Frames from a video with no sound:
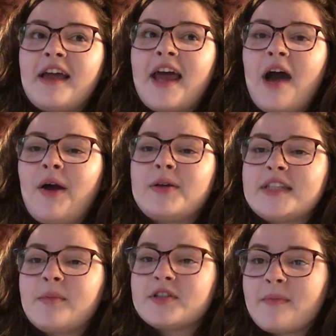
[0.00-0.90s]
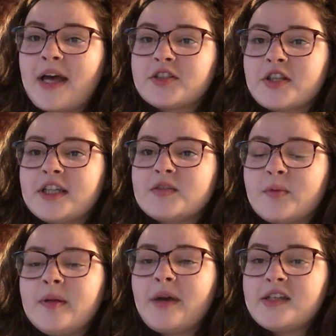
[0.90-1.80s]
and how I was able to master this
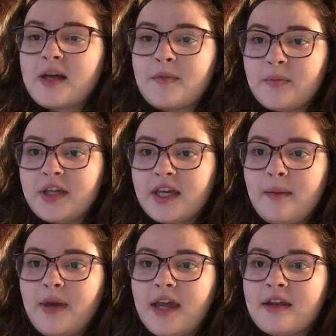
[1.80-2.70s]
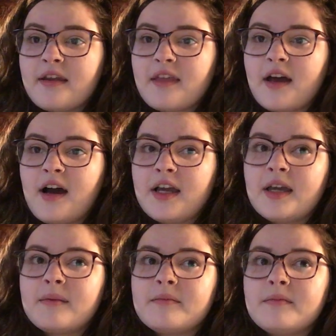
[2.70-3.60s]
would be my Stop the Bleed campaign that I
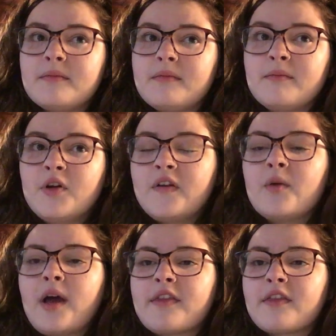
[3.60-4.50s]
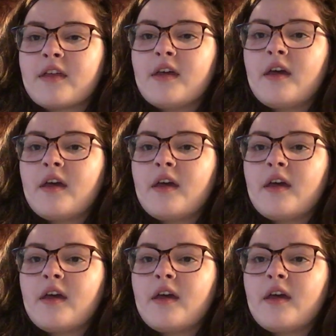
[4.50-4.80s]
am moving with